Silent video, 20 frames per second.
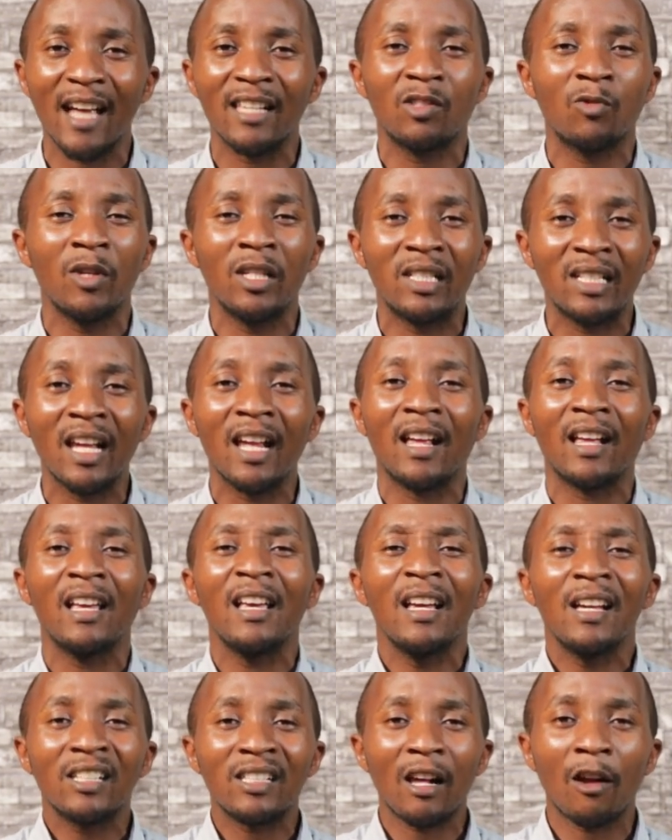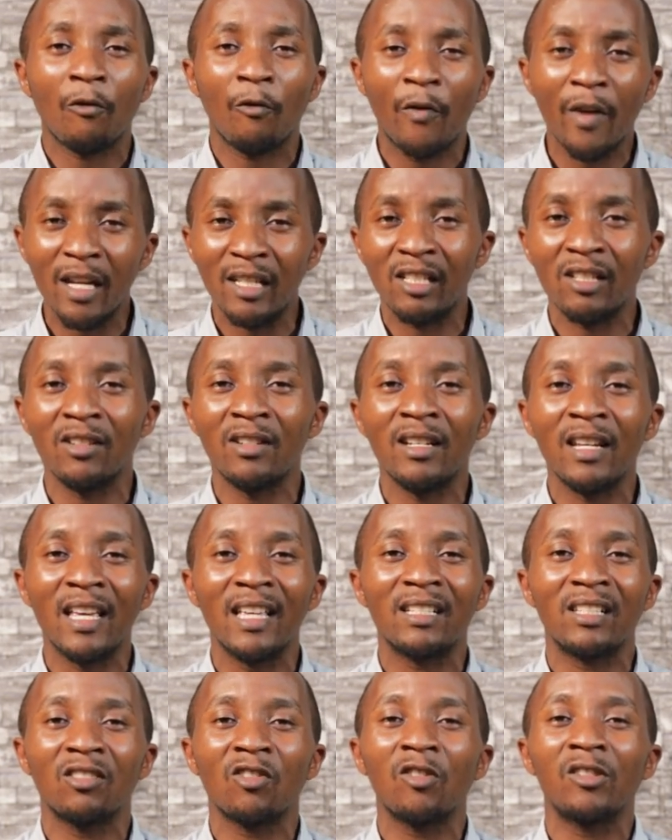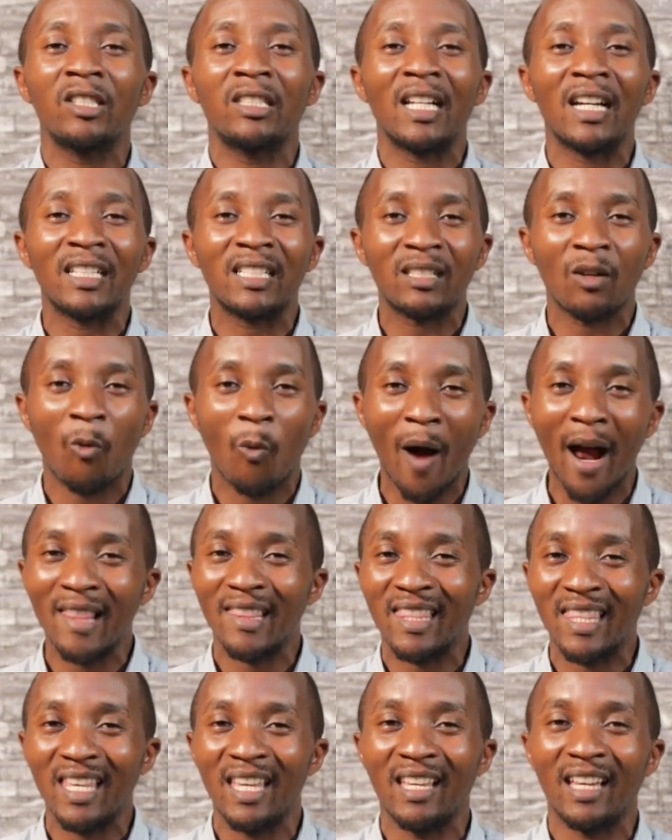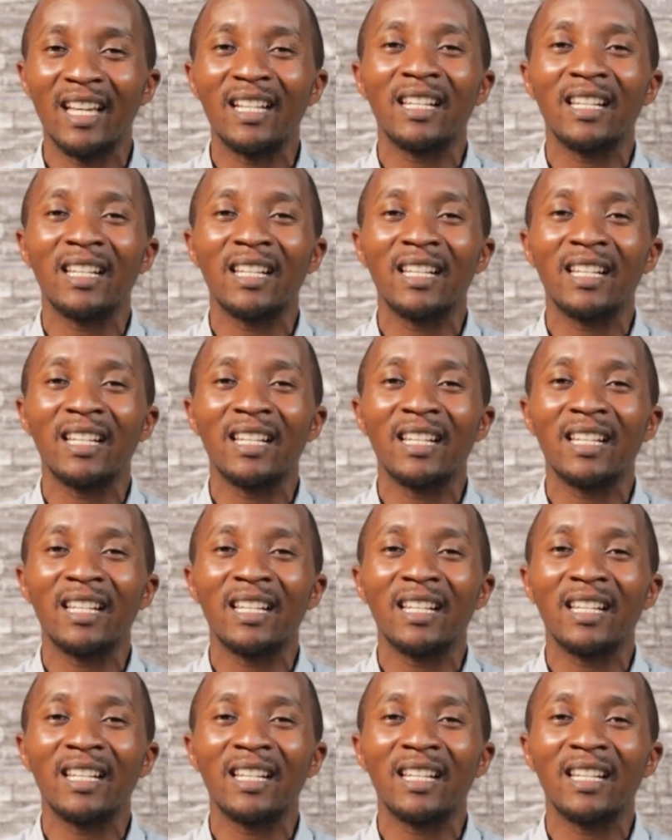As we say, salvation is not just one thing.